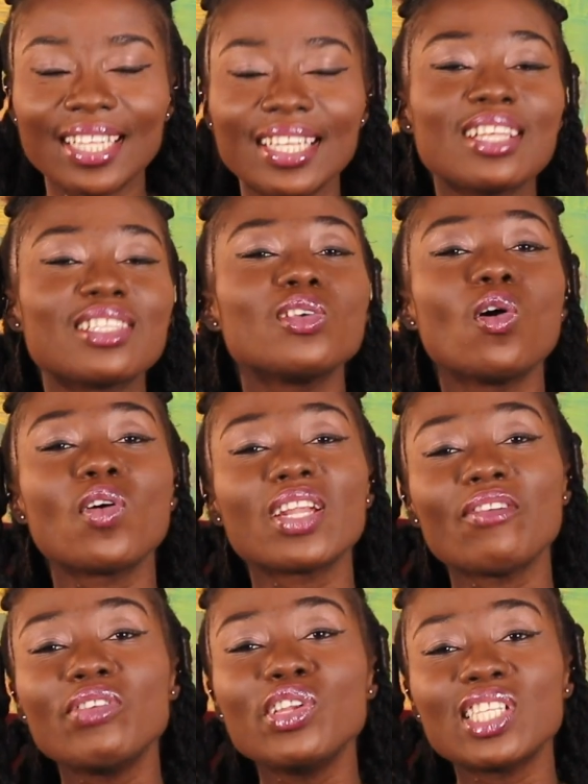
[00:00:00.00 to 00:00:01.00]
that
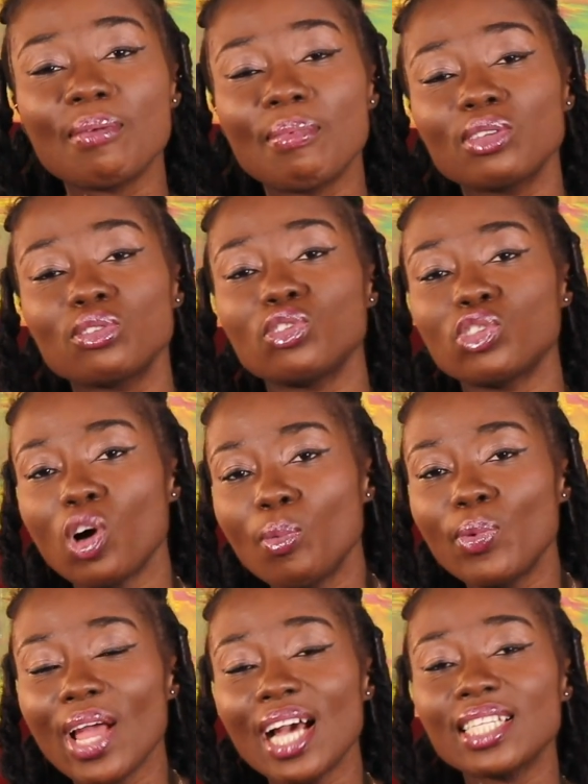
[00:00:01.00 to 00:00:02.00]
the video is about to
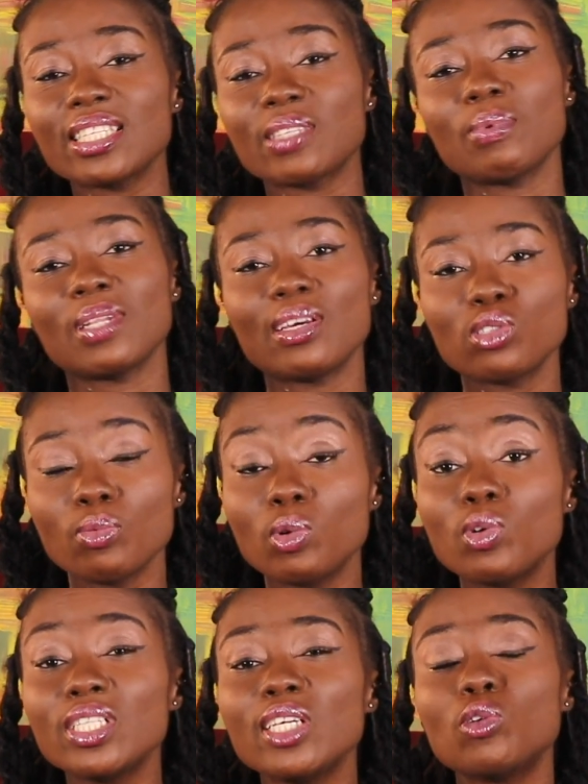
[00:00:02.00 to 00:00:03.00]
drop. We had this plan, so we
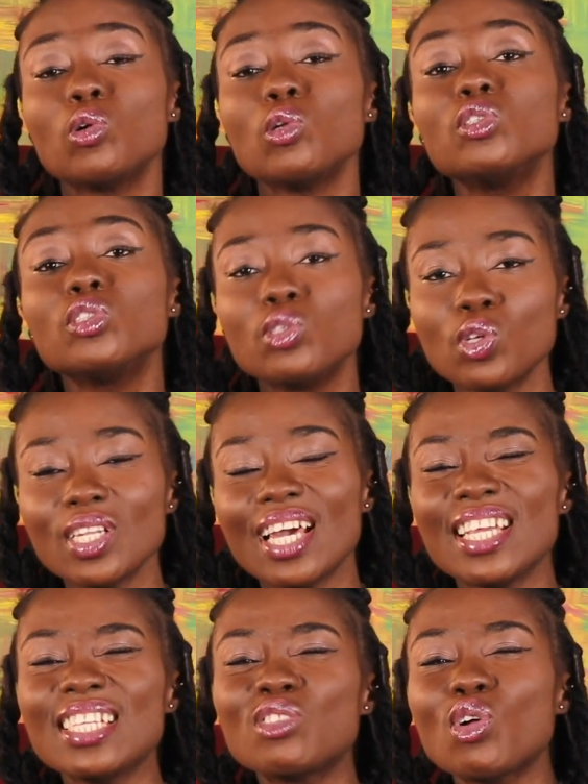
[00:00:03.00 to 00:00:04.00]
couldn't include you, so
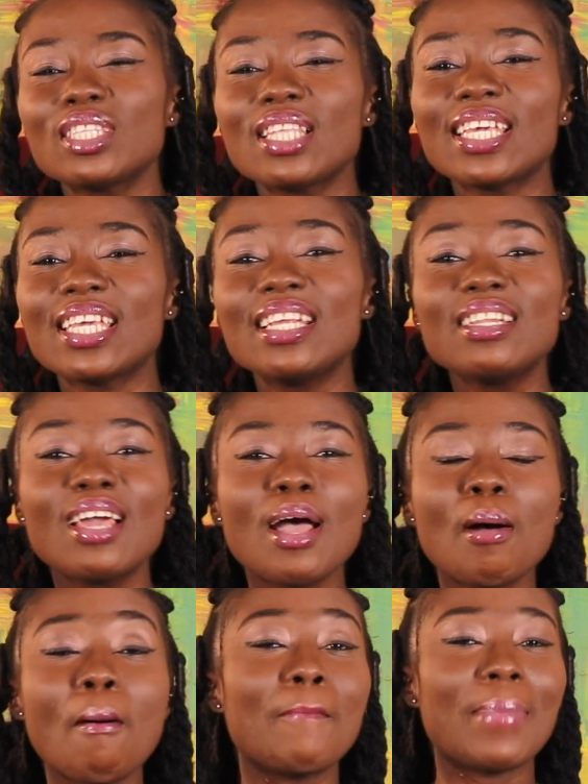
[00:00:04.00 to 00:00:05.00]
that he's not taken
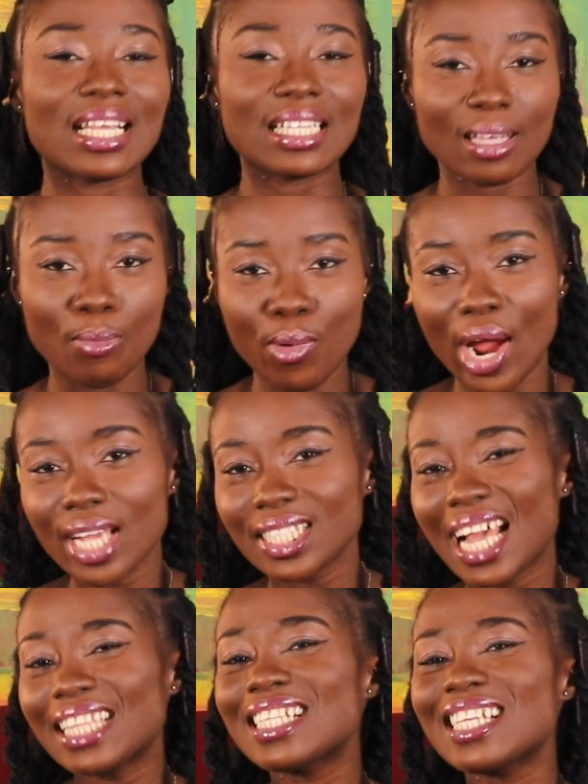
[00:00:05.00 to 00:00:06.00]
by surprise.
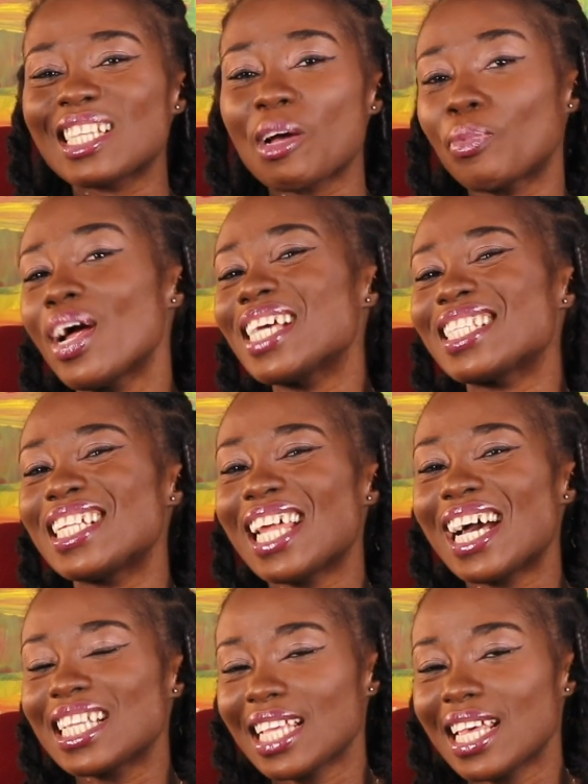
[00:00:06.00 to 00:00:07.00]
I think the surprise then
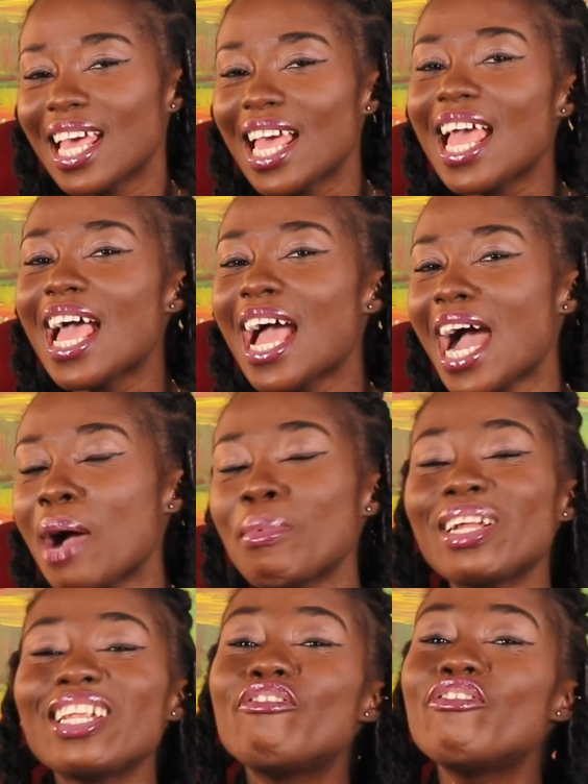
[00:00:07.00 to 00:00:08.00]
I say, I
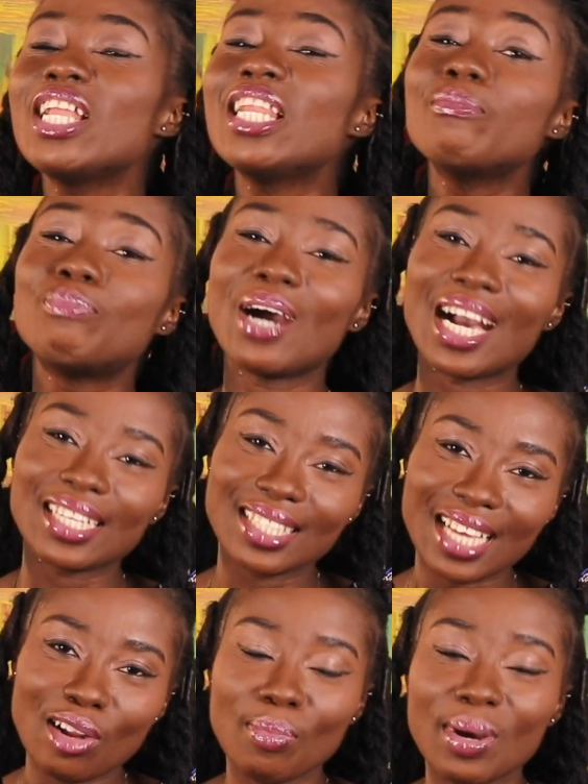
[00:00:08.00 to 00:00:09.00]
want to feel bad,
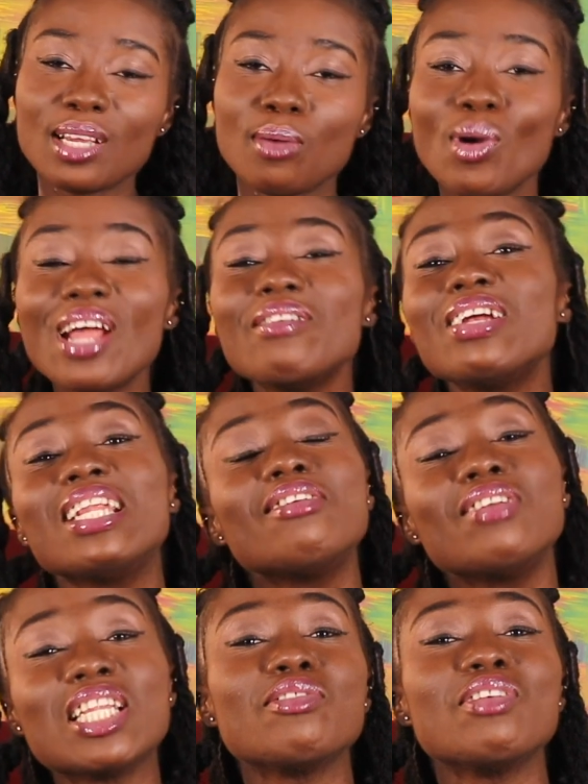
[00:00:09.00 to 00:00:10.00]
son, but the boy
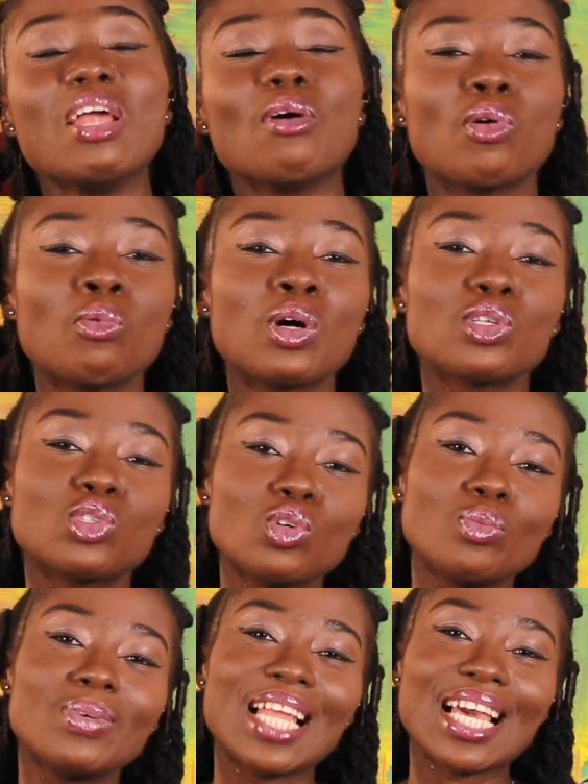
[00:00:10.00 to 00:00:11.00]
really wants to
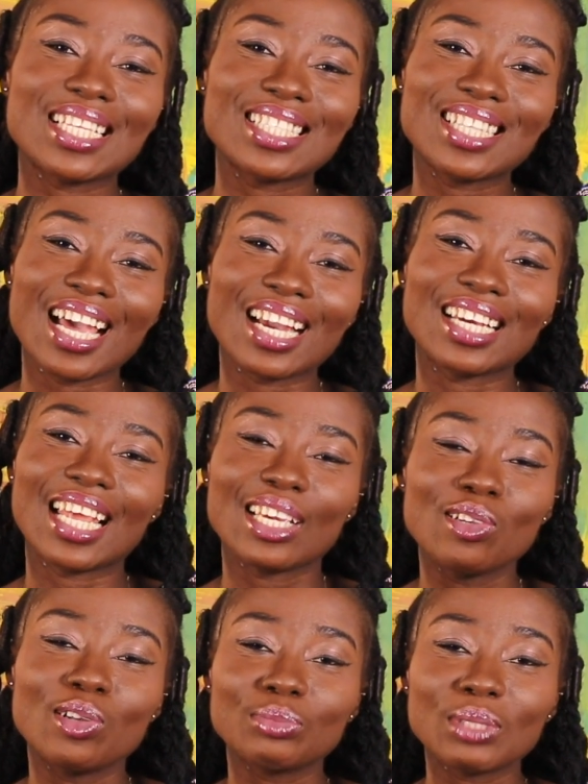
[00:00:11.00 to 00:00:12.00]
be like Sack, like
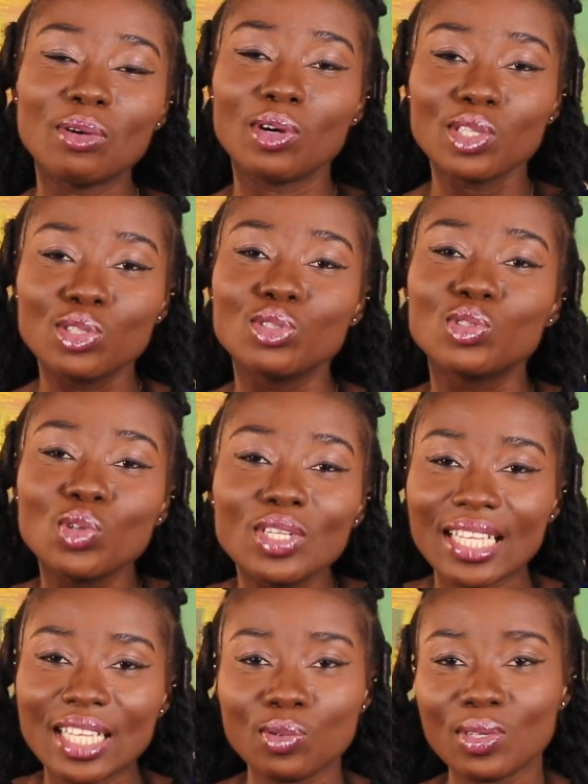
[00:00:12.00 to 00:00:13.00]
he wants to do
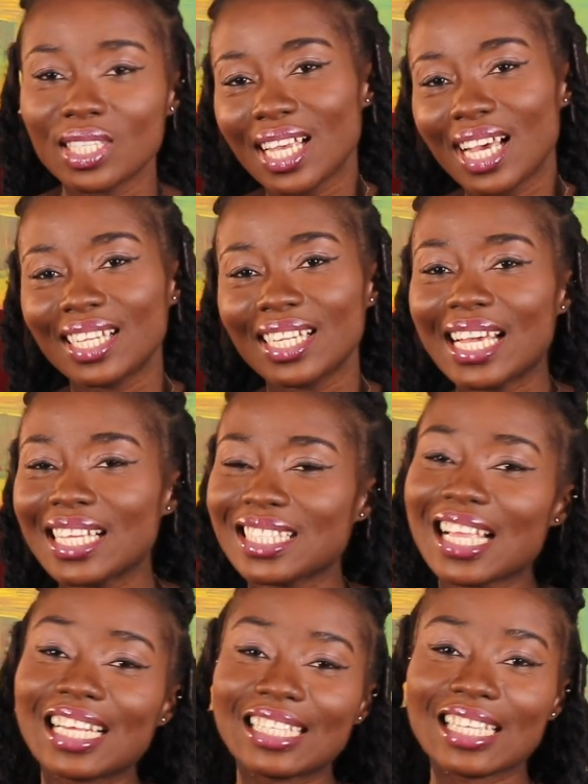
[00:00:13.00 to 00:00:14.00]
things with Sack, like it's
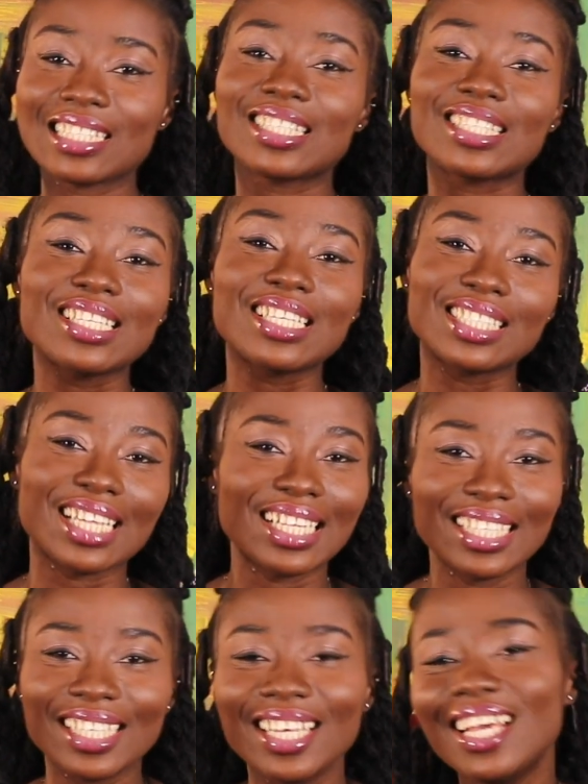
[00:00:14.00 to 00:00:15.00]
like nasty see,
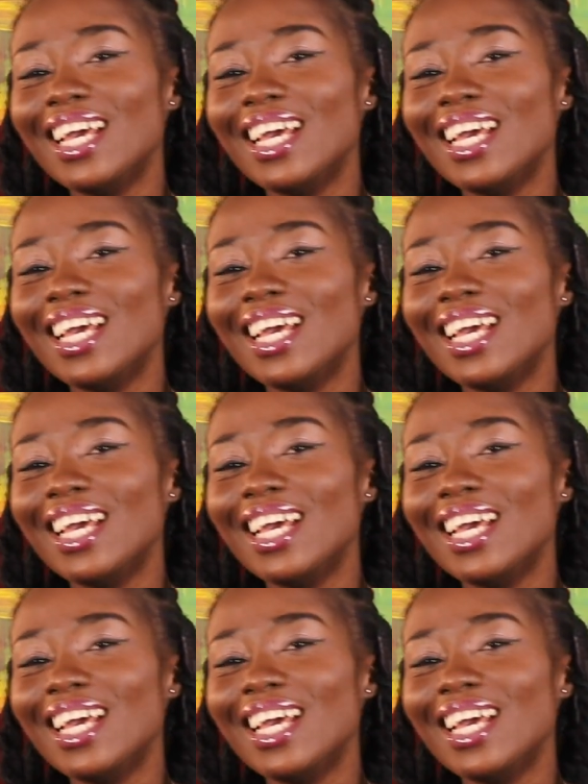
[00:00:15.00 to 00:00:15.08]
Charlie.